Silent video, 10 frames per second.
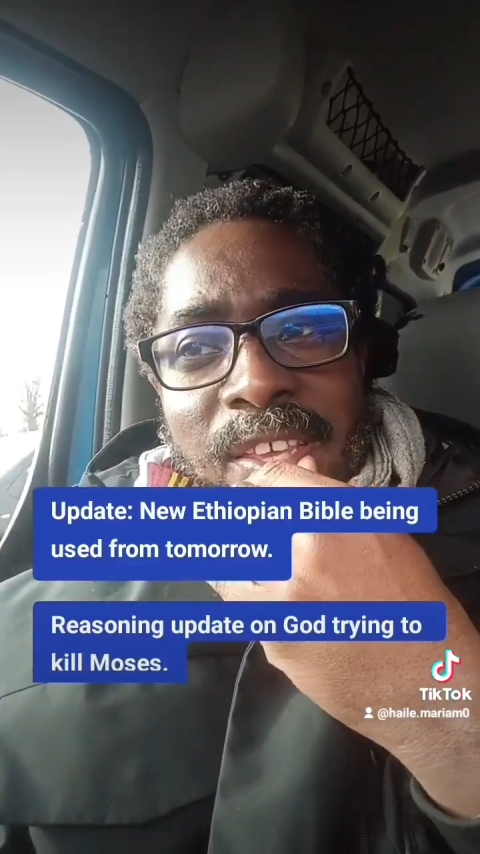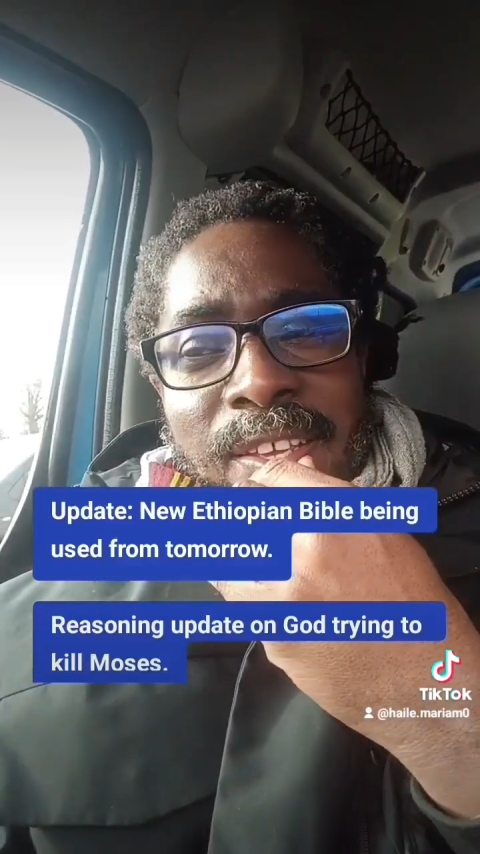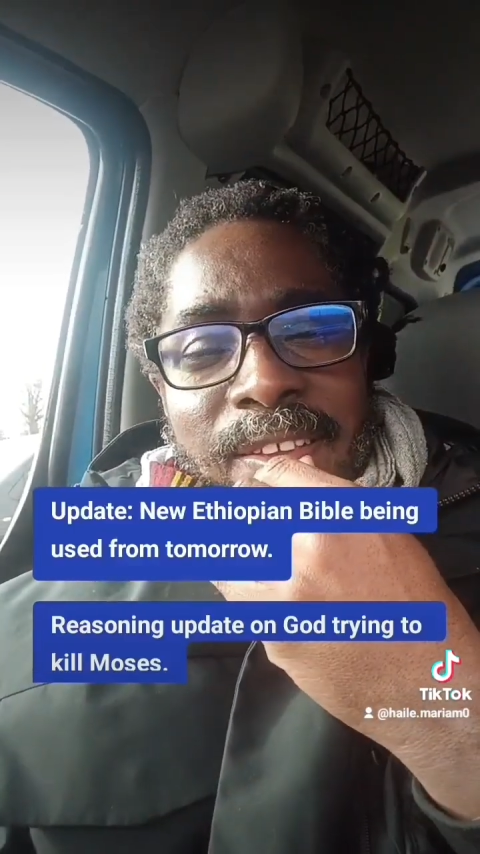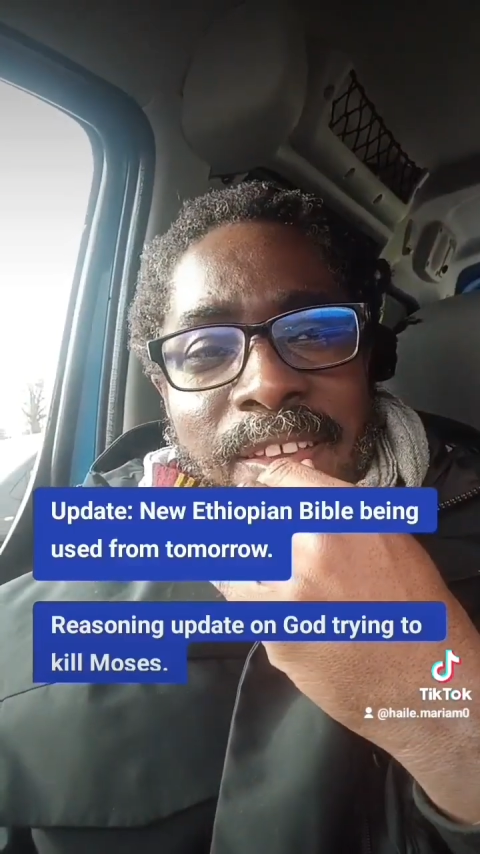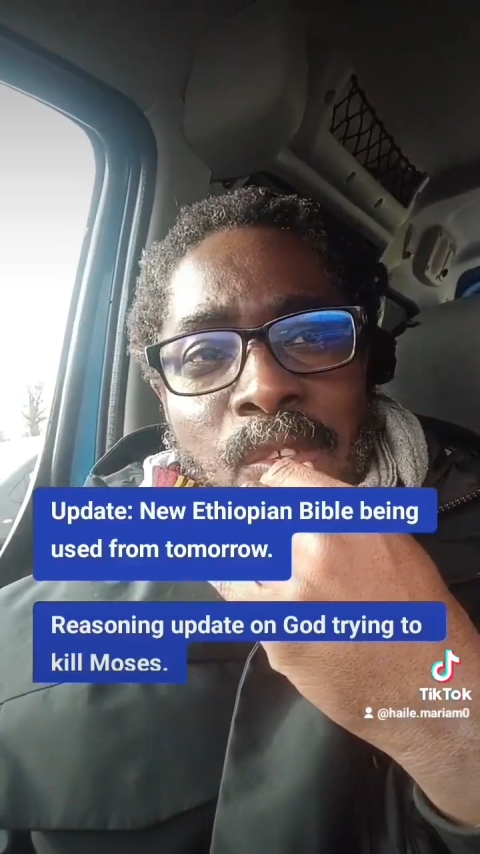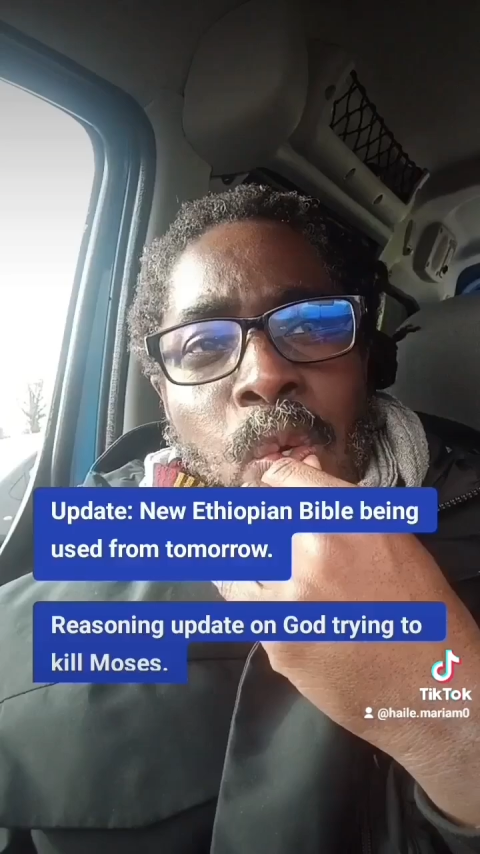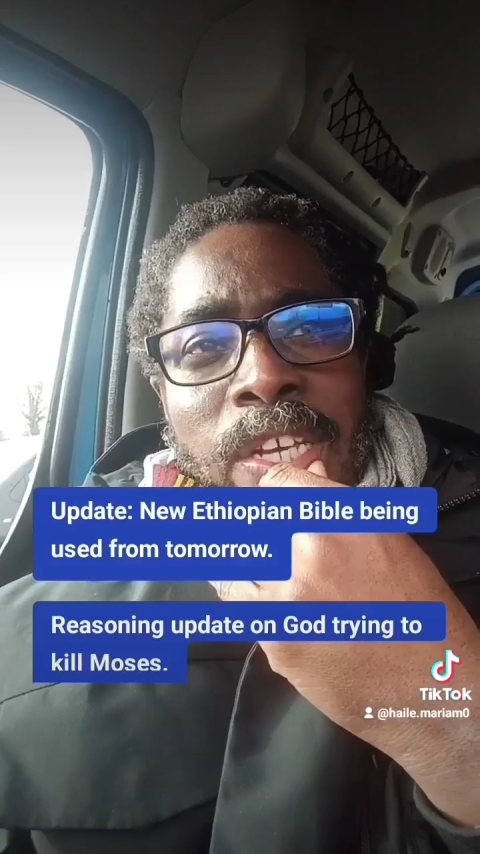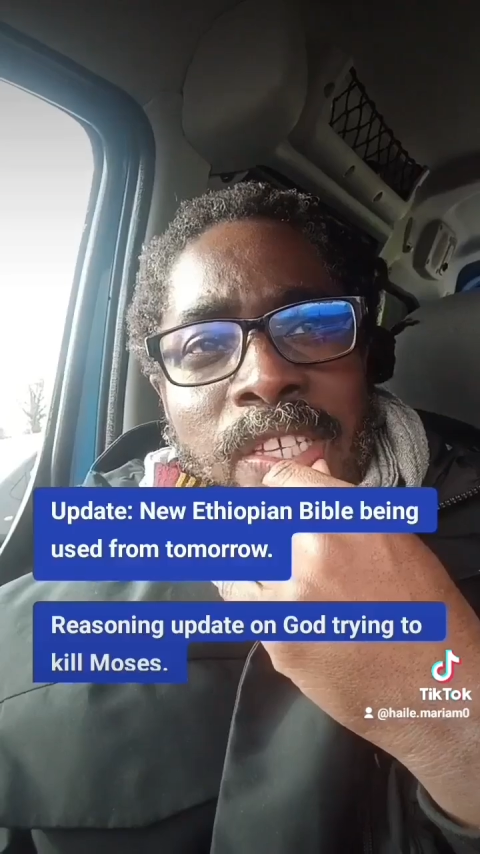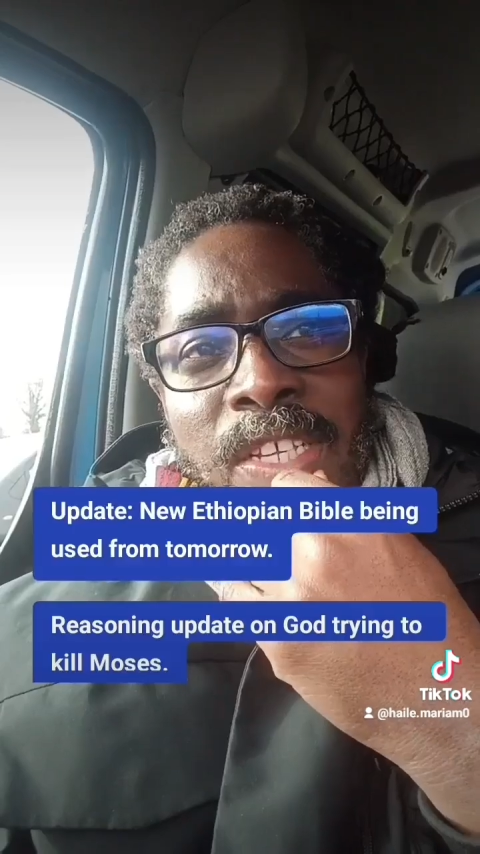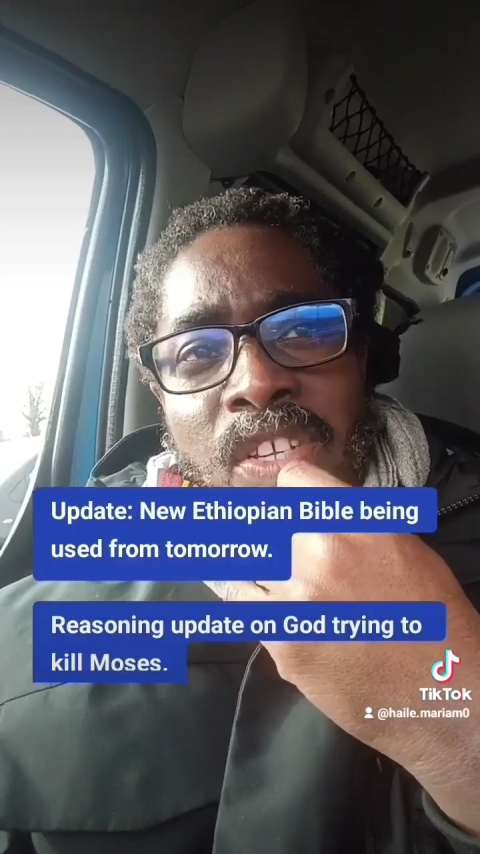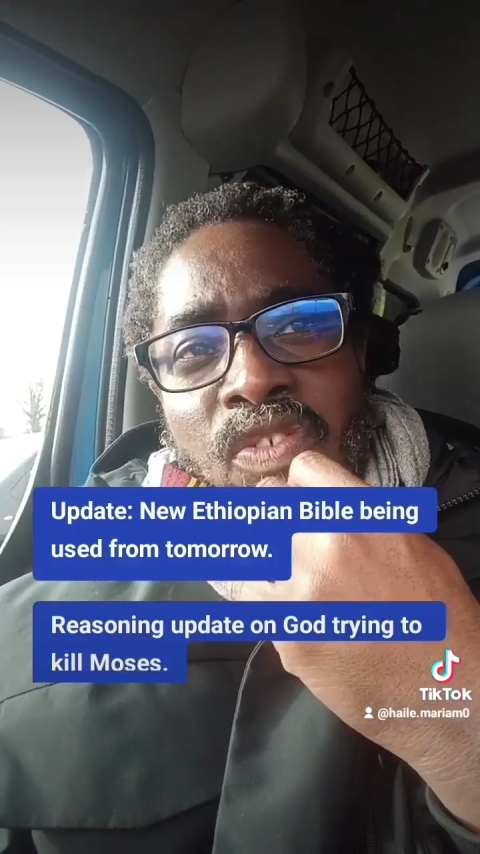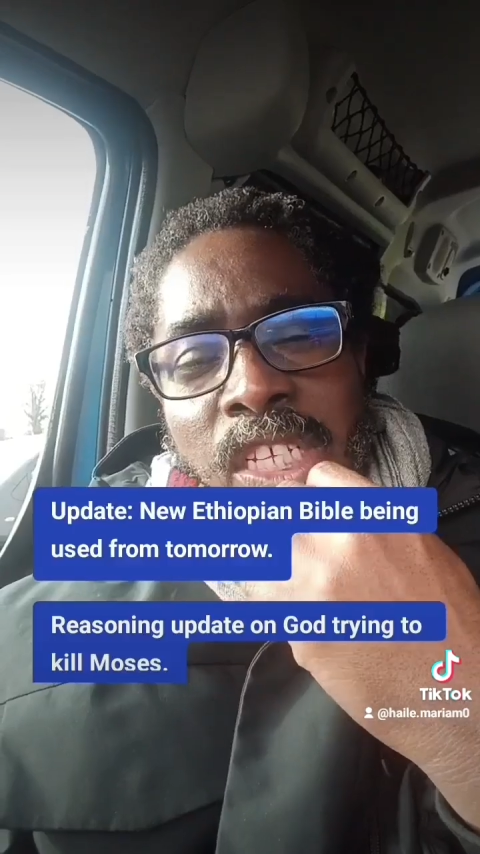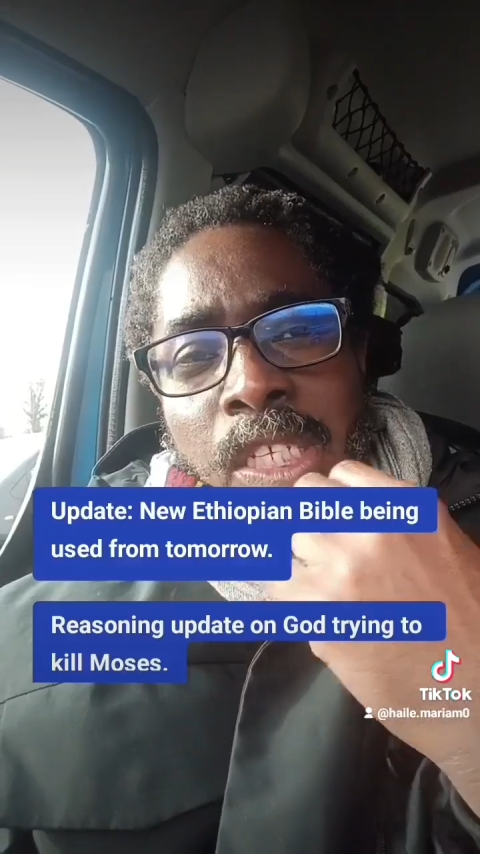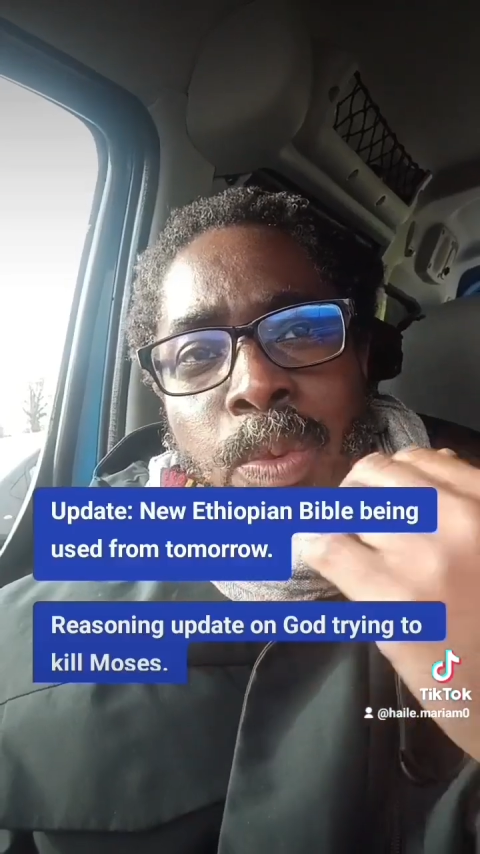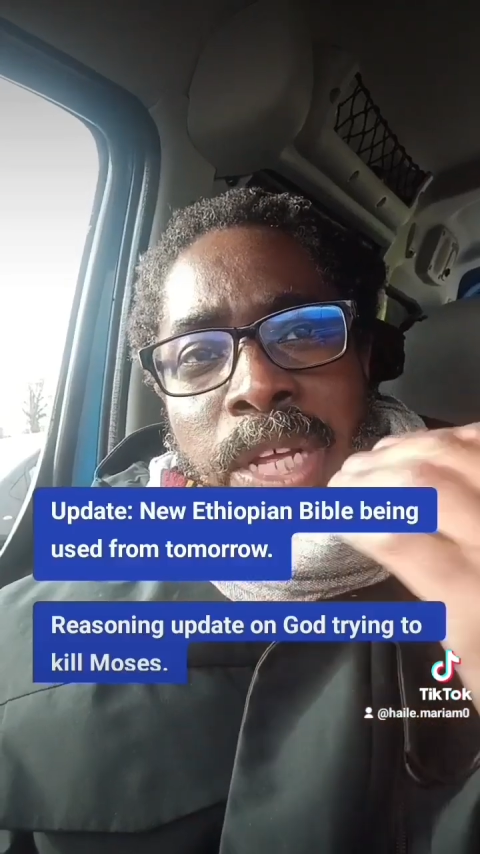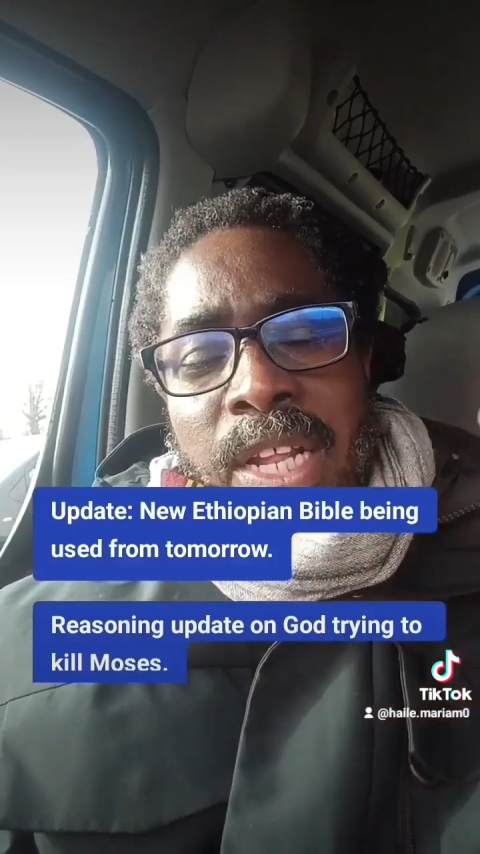it's always interesting when